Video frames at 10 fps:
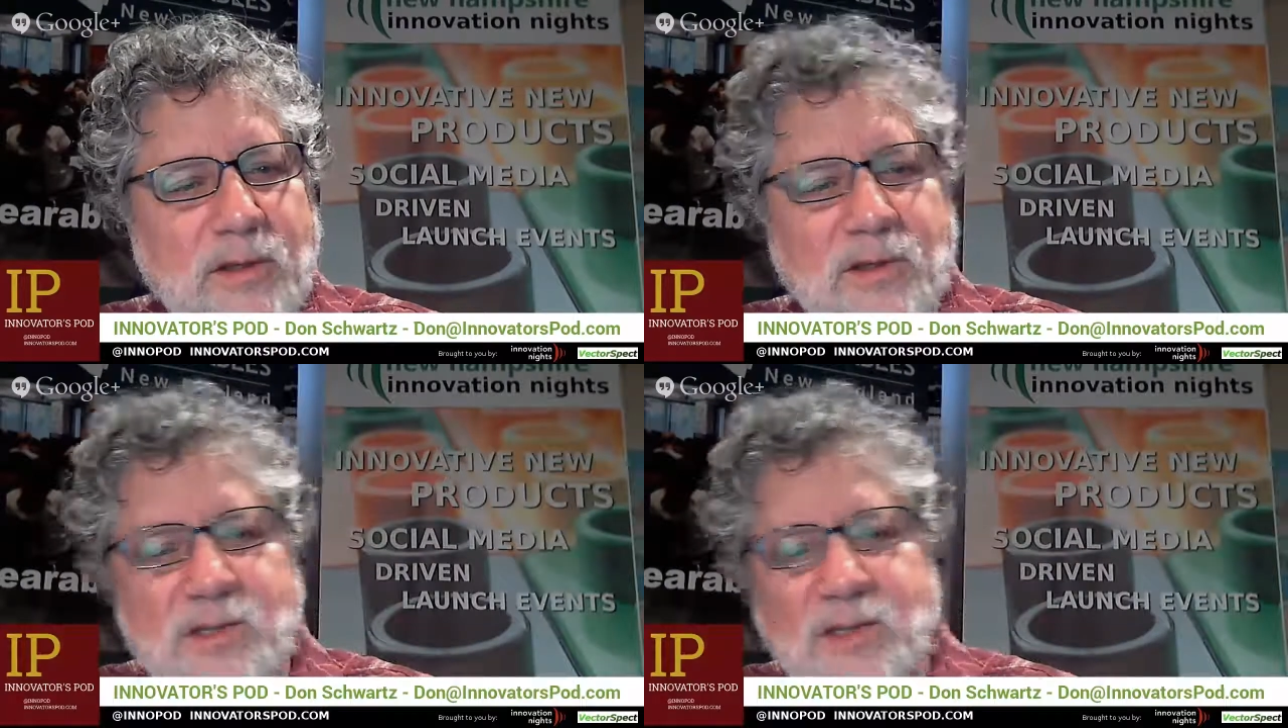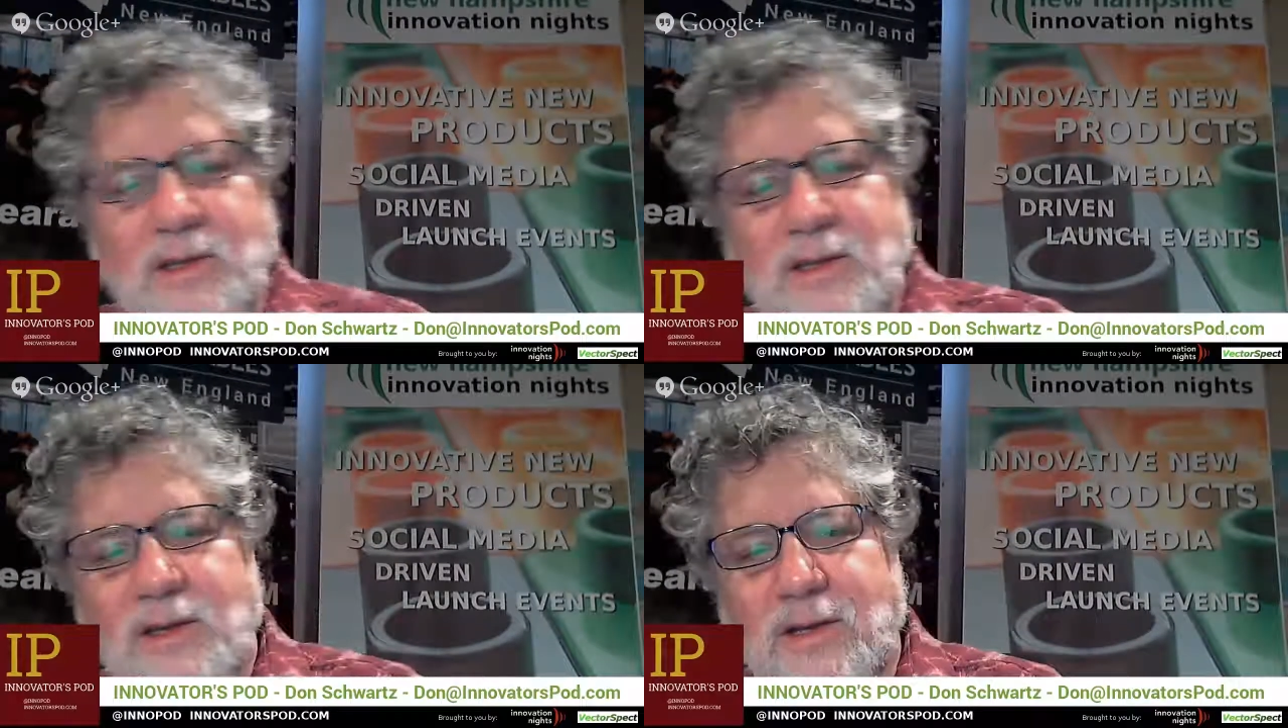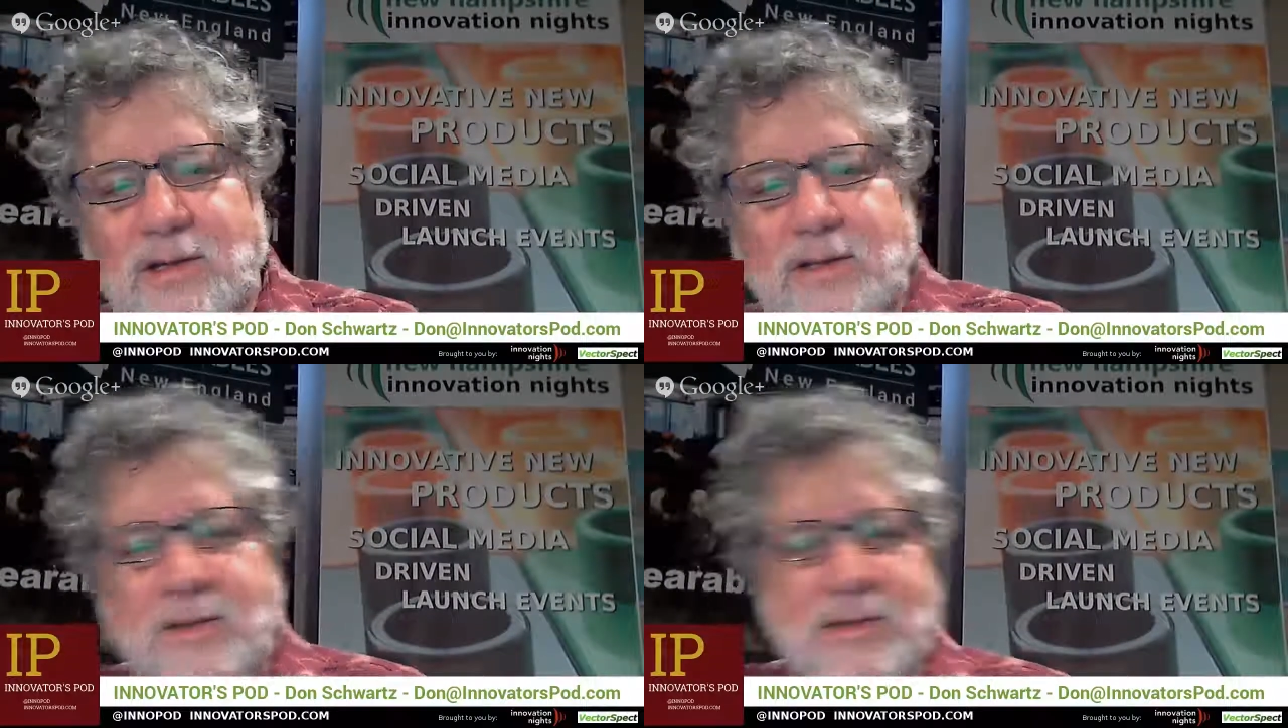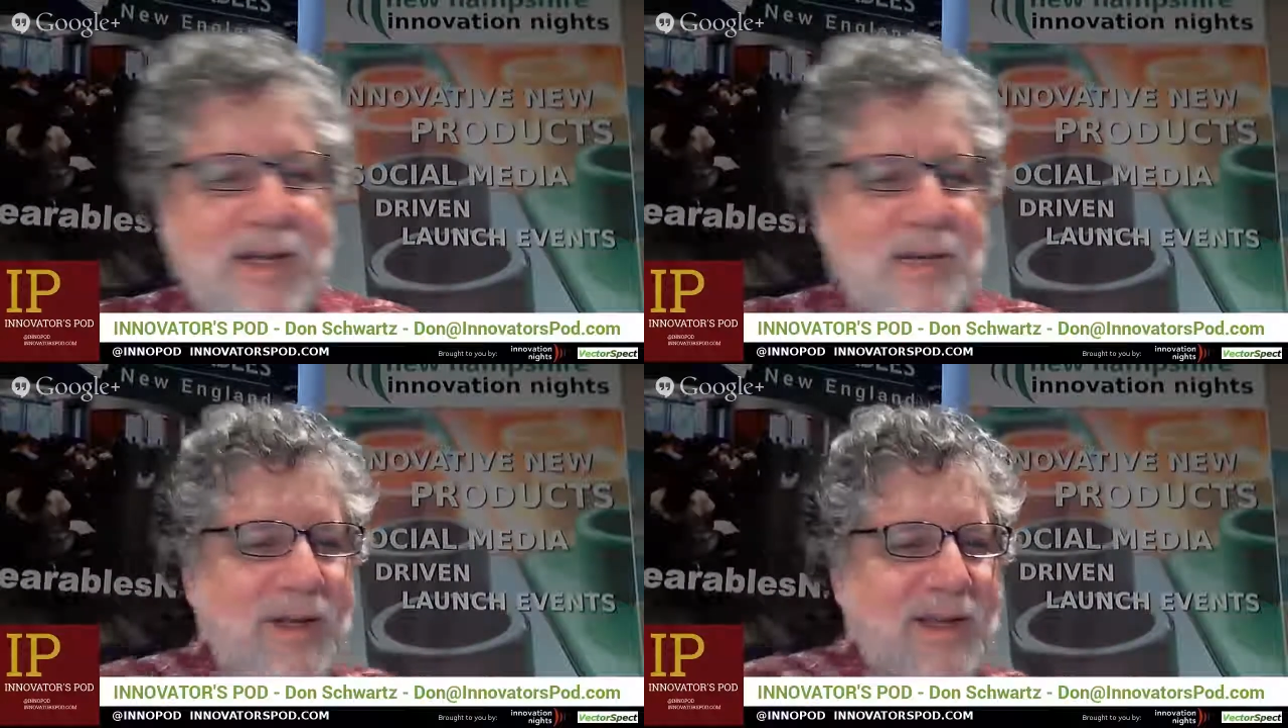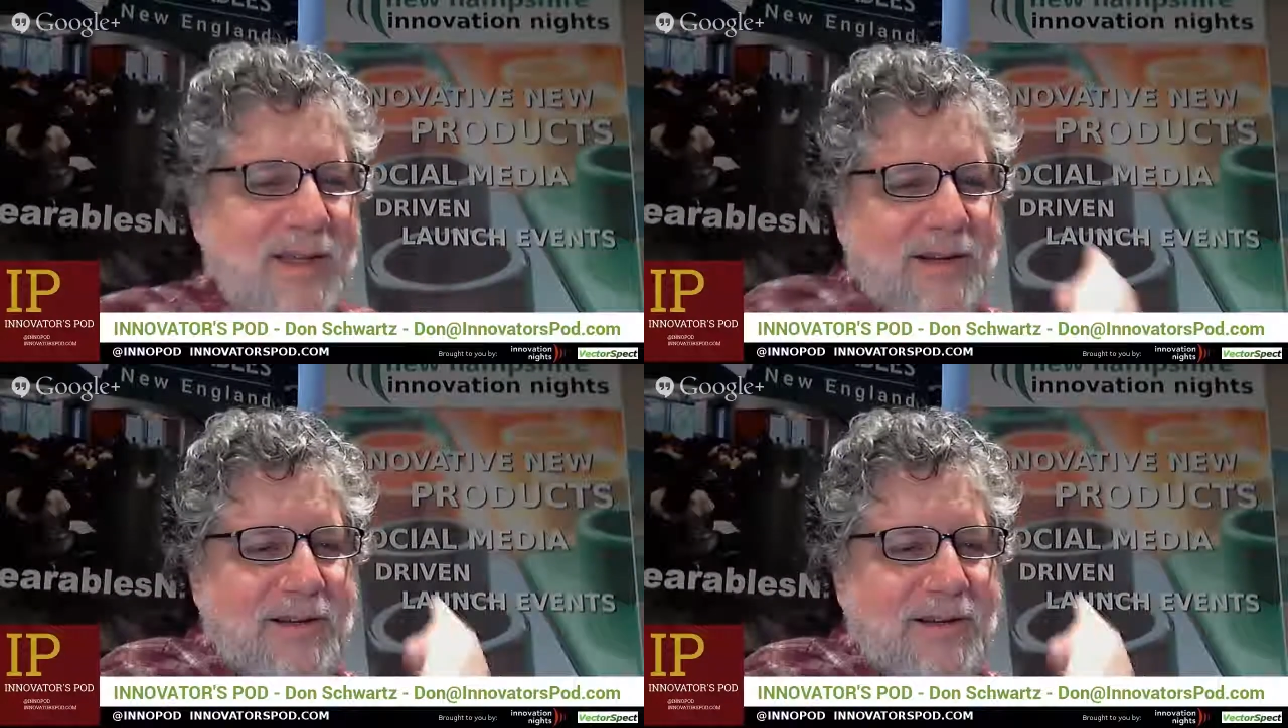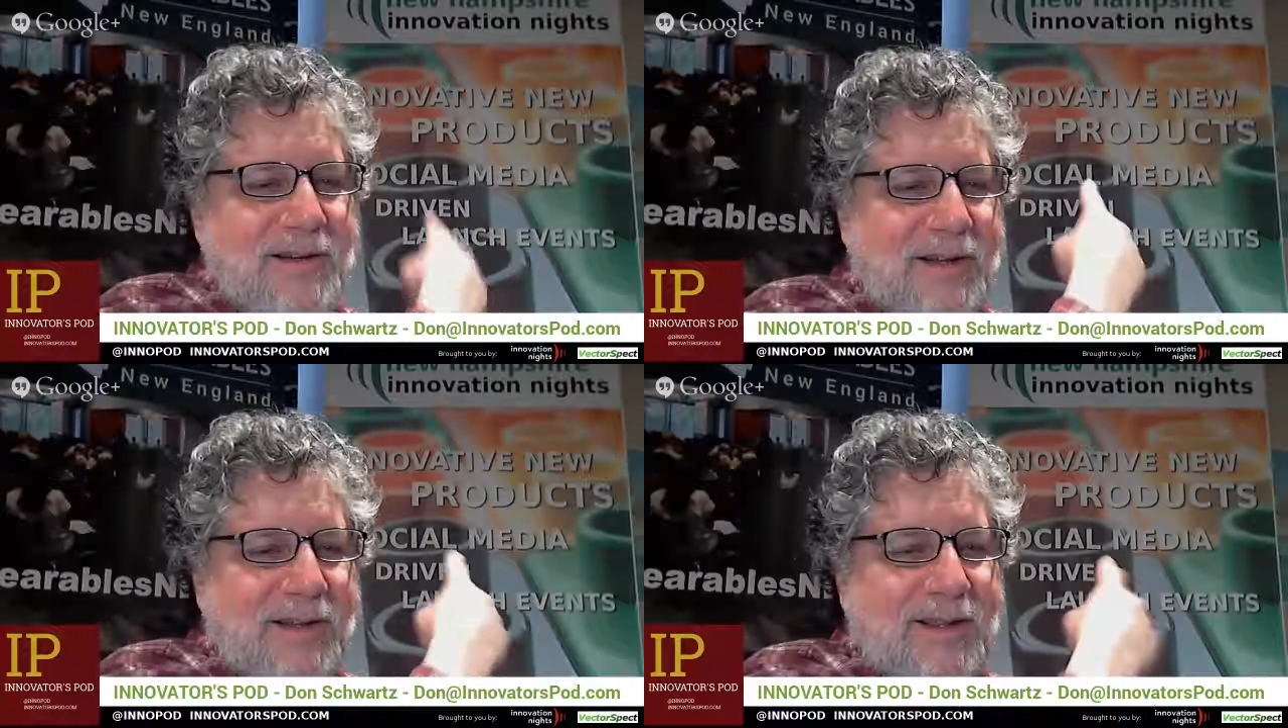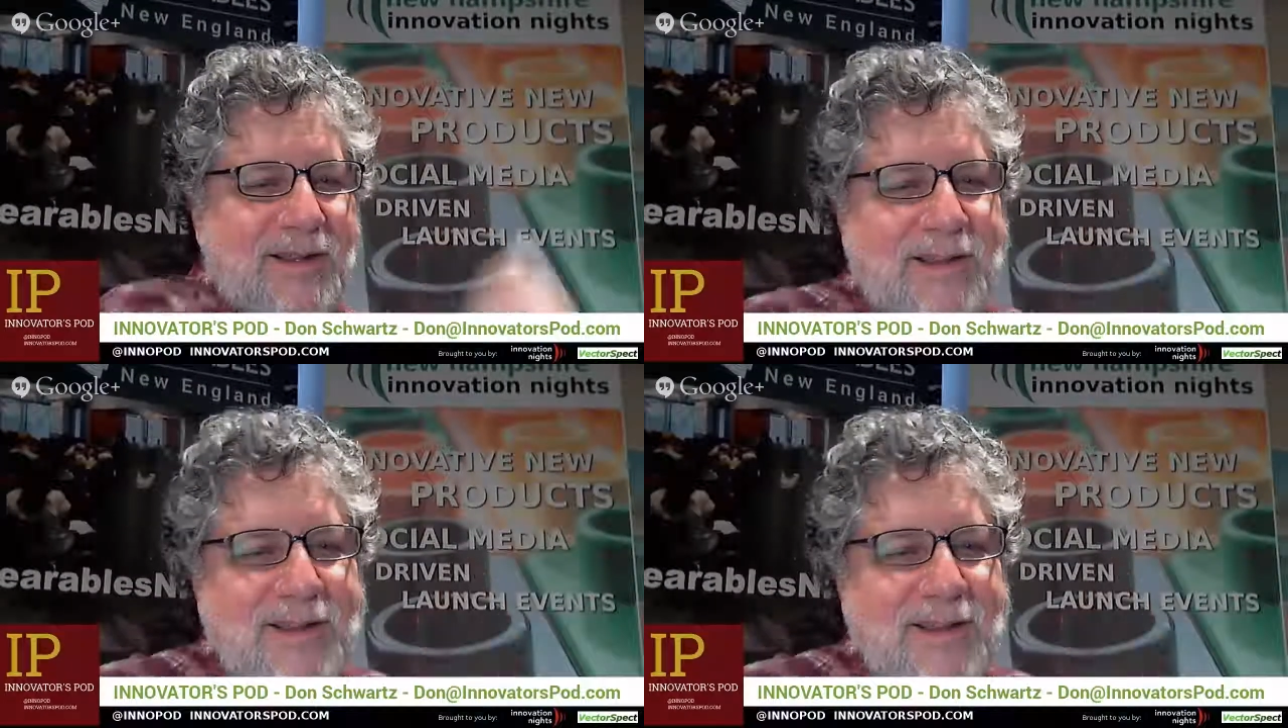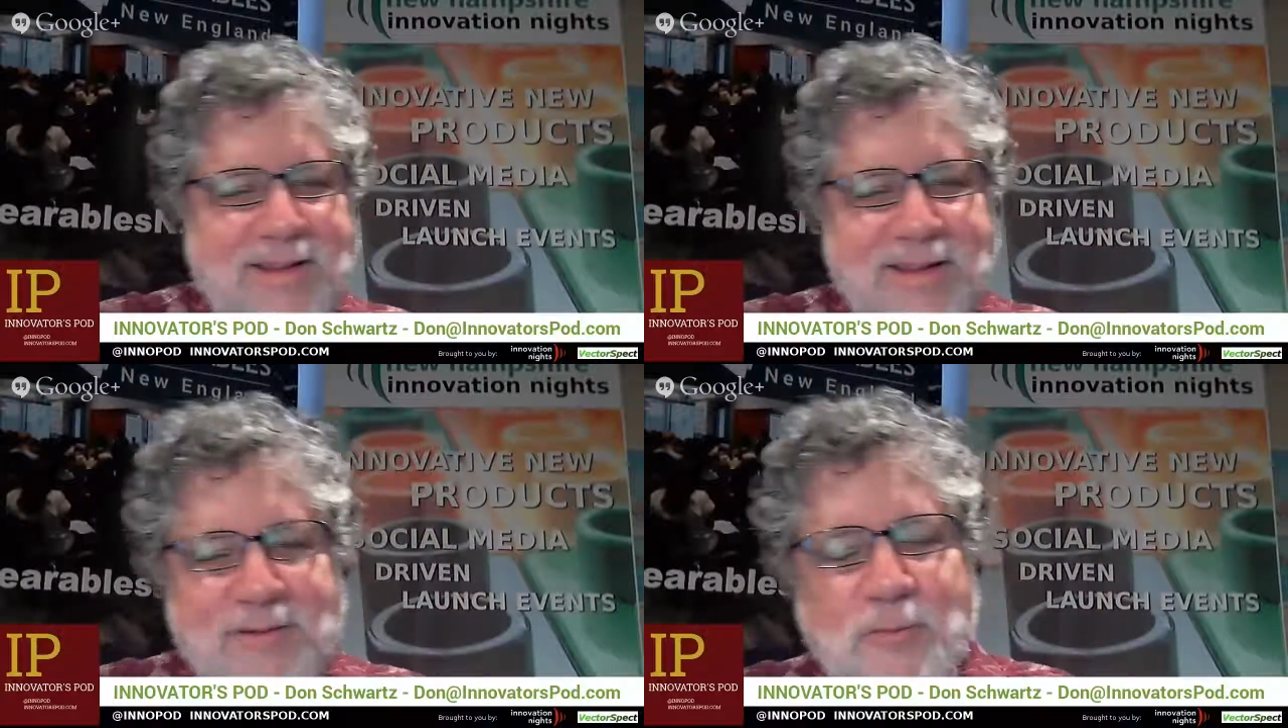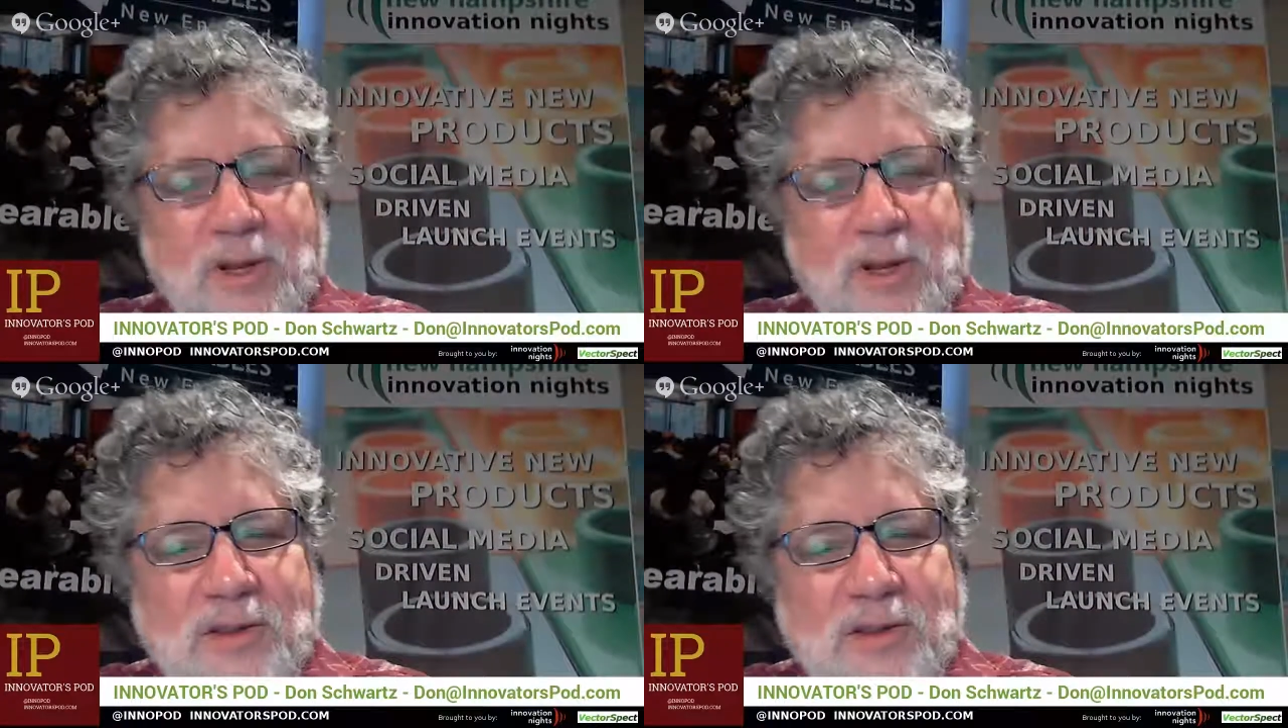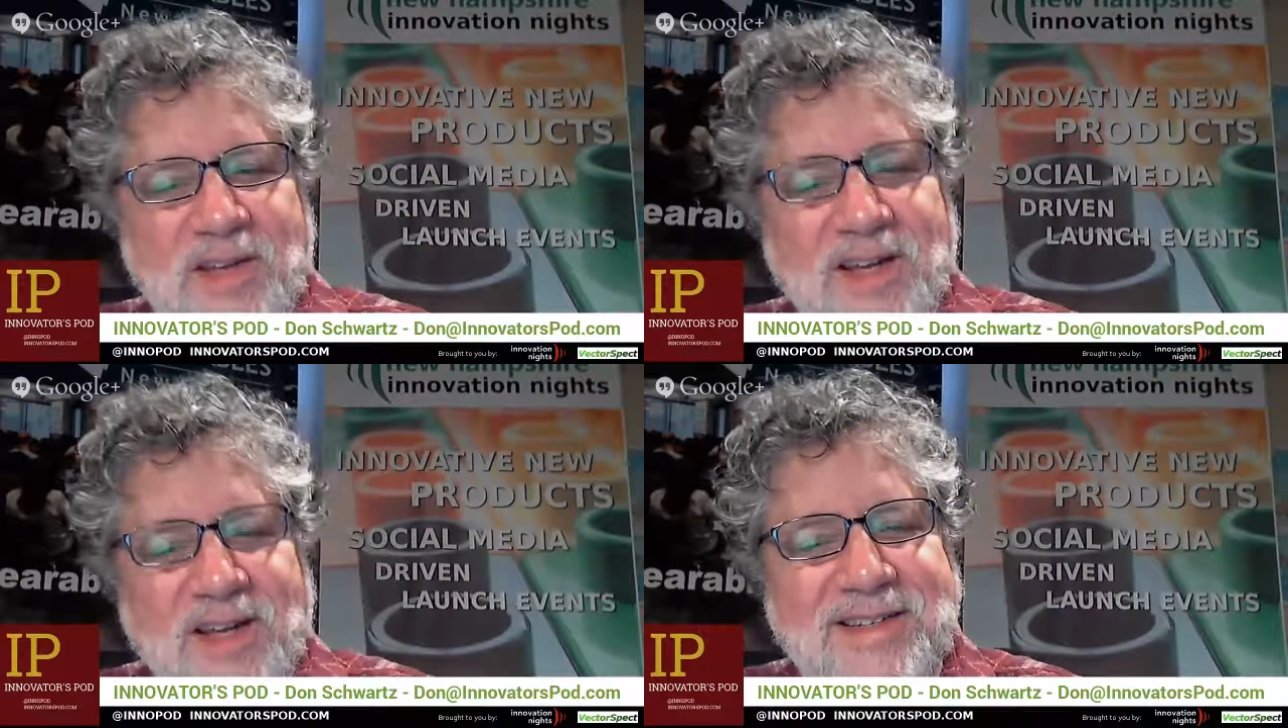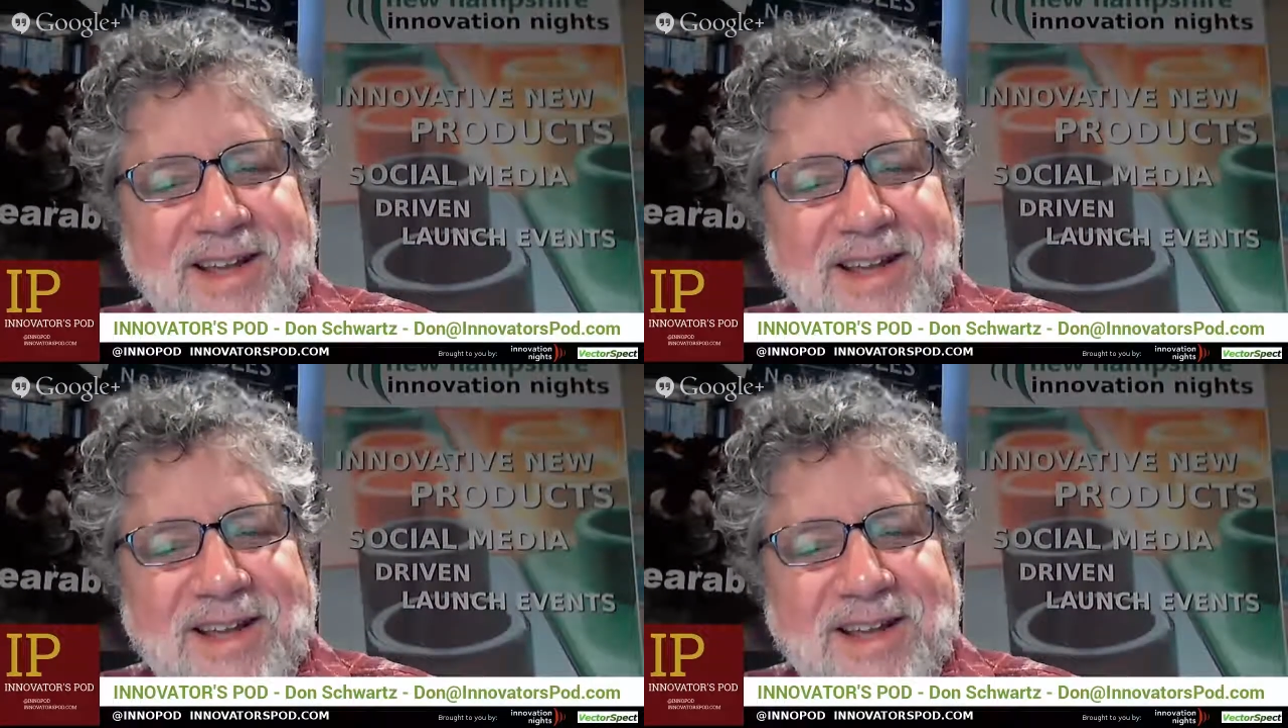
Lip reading: You can see the sign back here, like one of the sides.